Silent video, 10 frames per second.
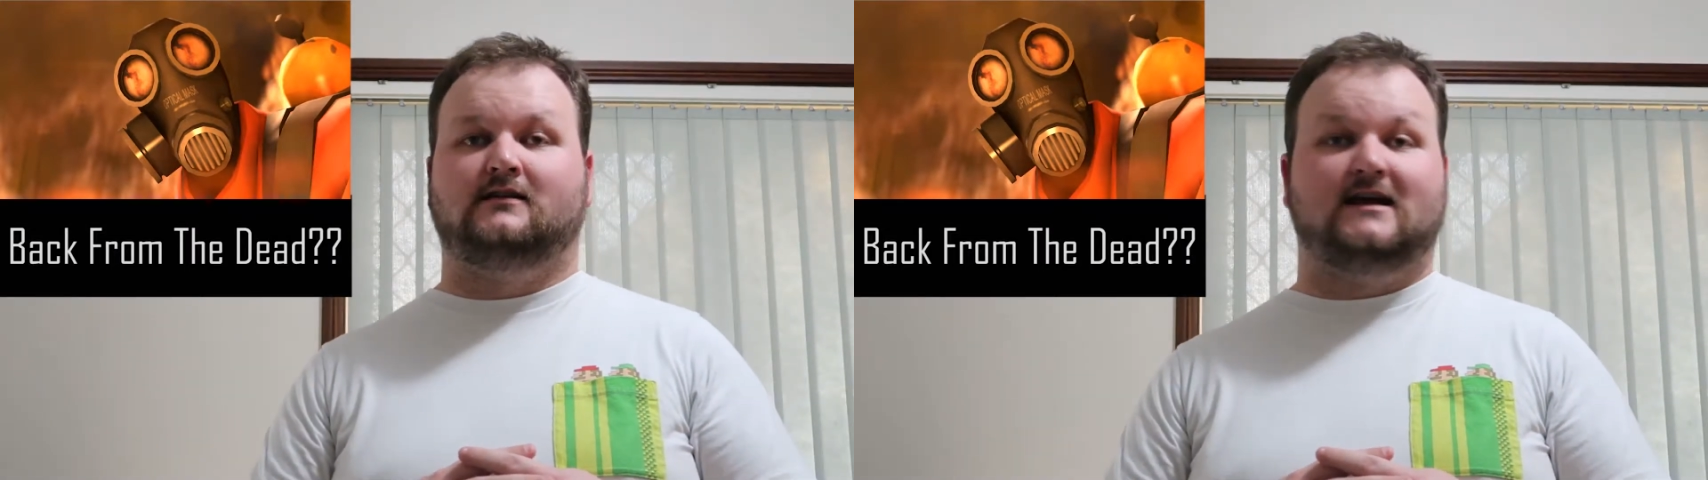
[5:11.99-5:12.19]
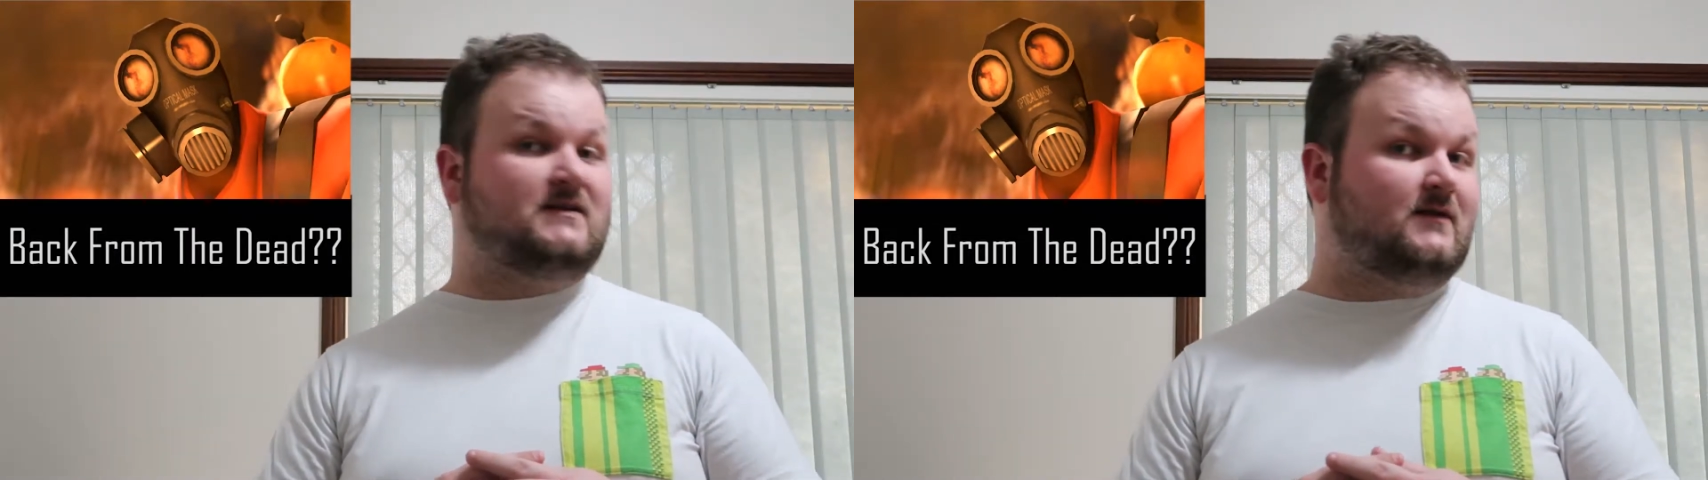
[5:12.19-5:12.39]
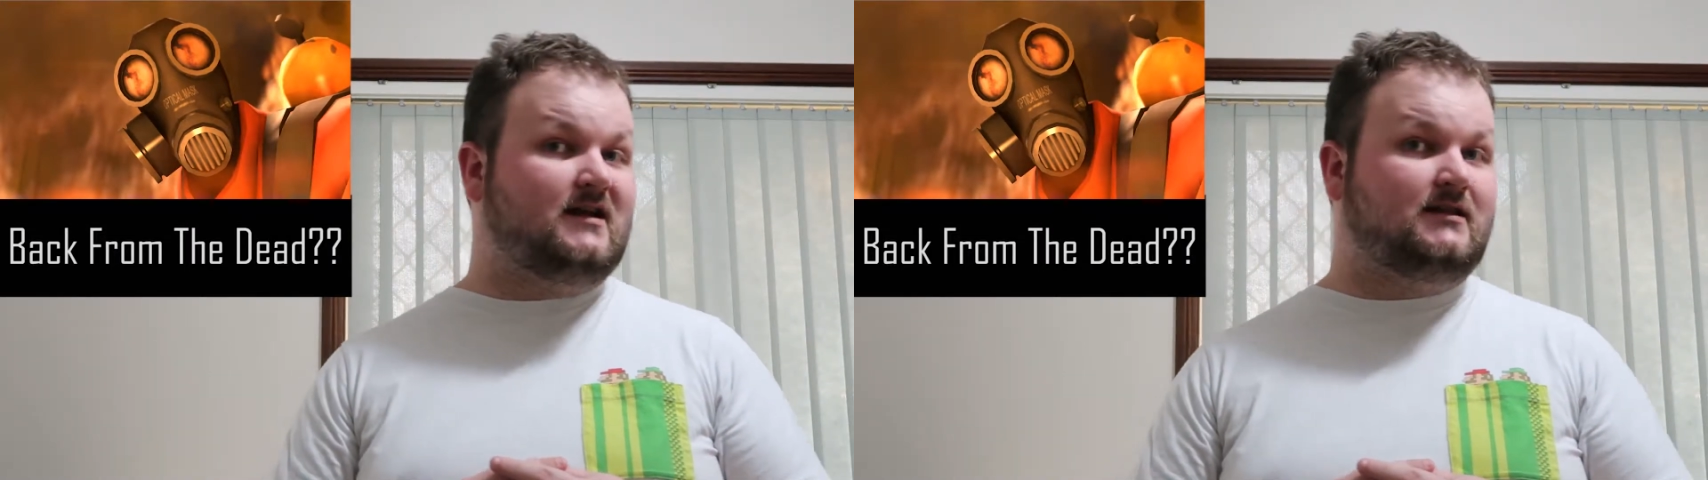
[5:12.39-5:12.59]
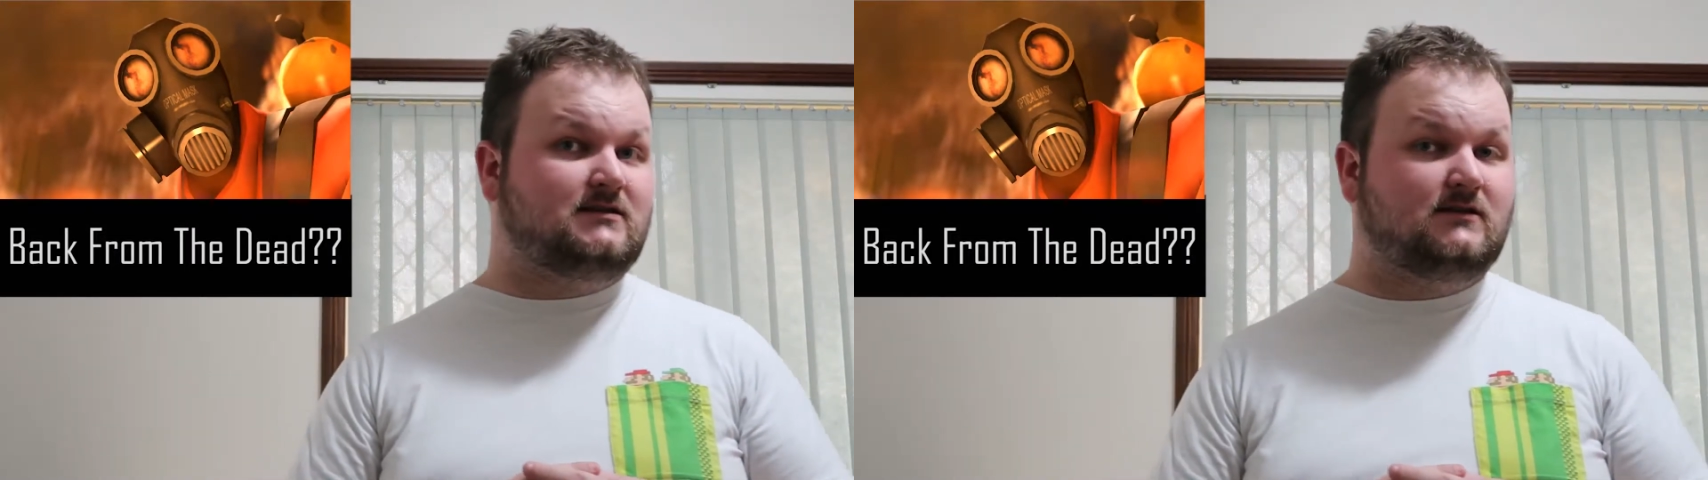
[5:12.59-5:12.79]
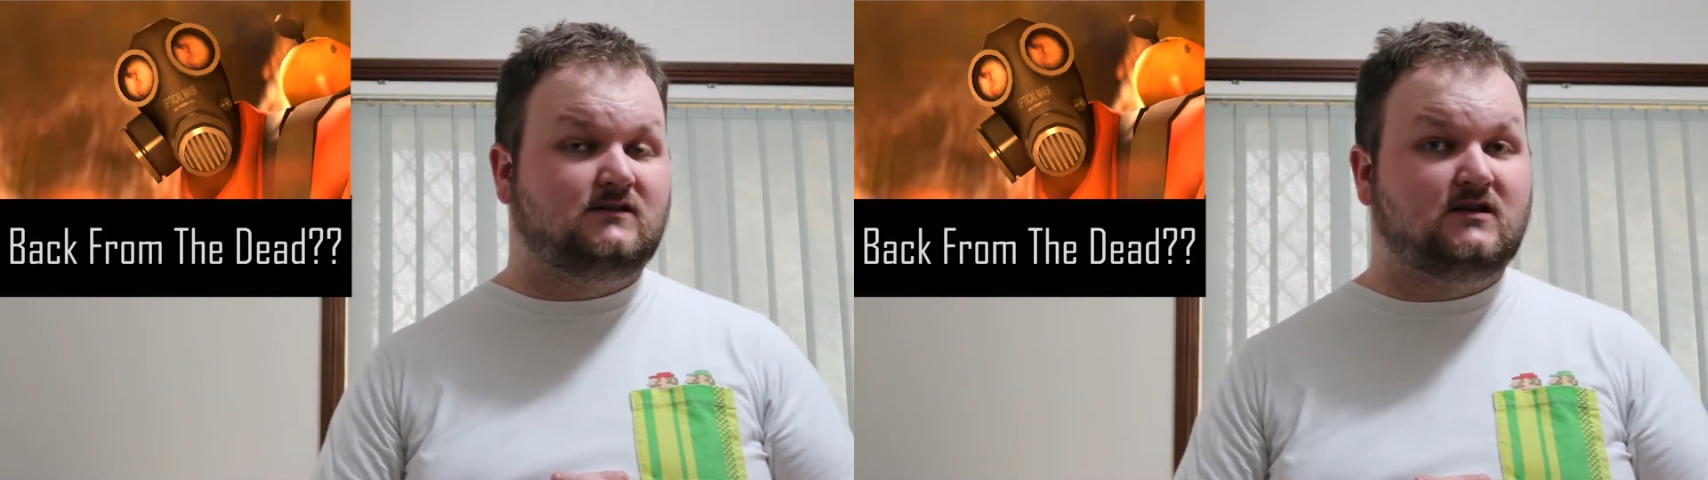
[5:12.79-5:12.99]
That's right,
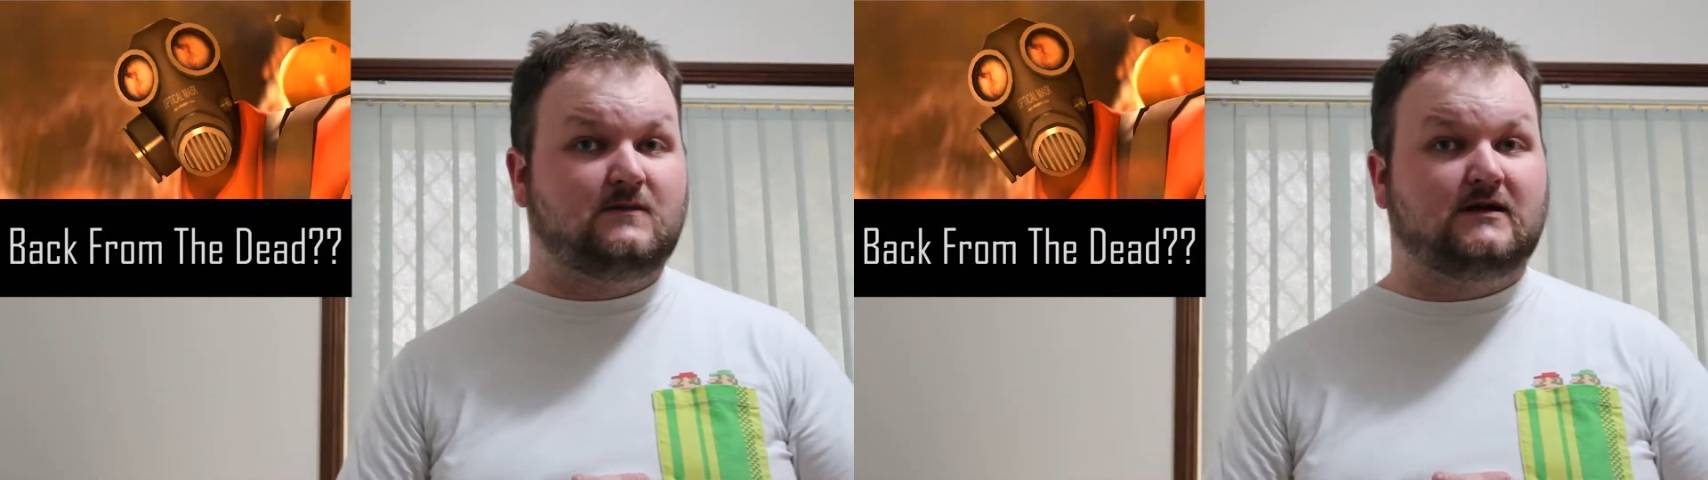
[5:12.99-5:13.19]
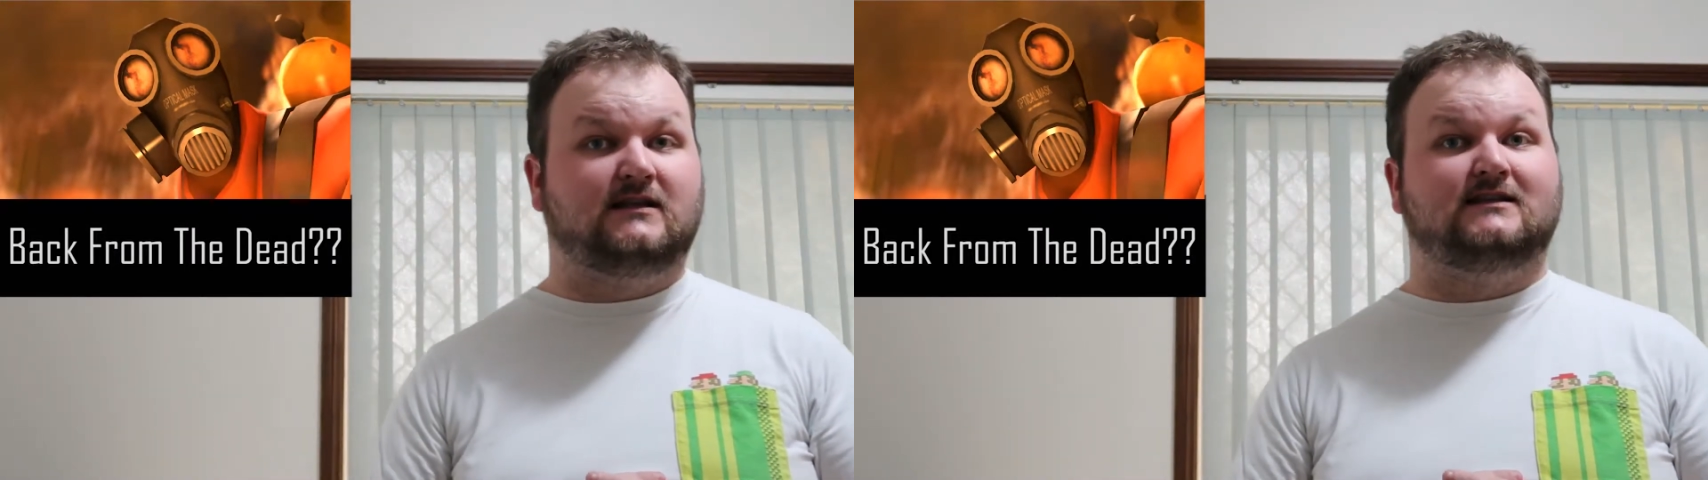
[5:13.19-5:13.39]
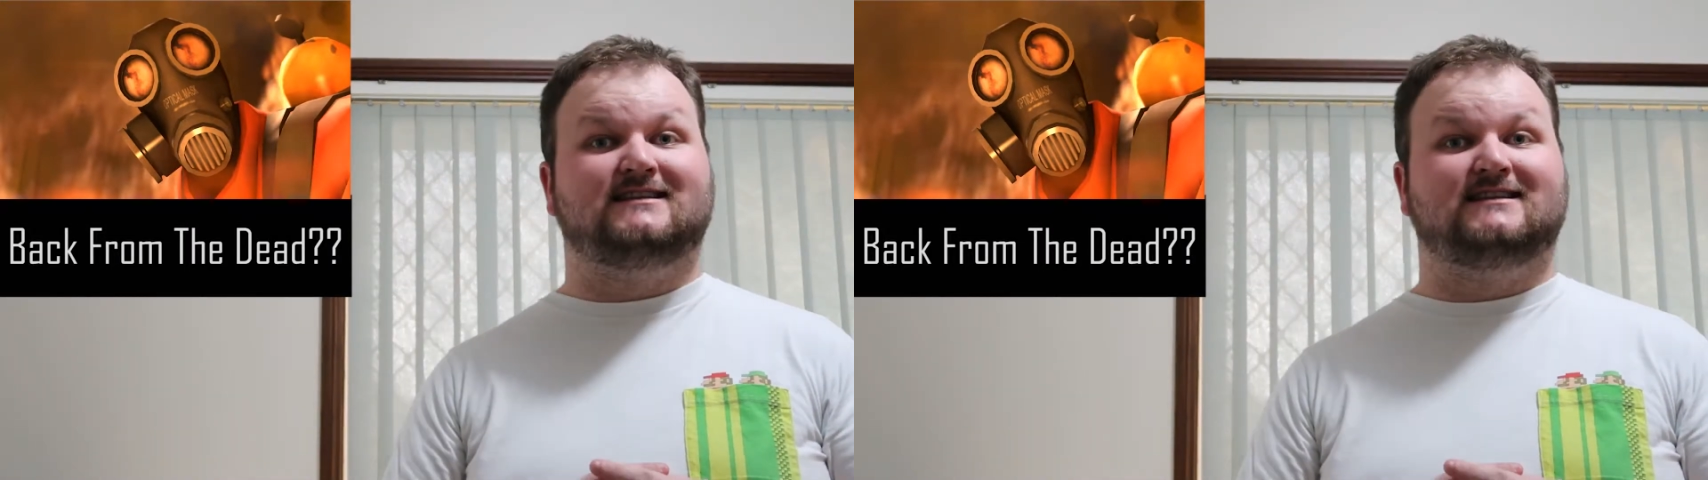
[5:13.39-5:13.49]
this YouTuber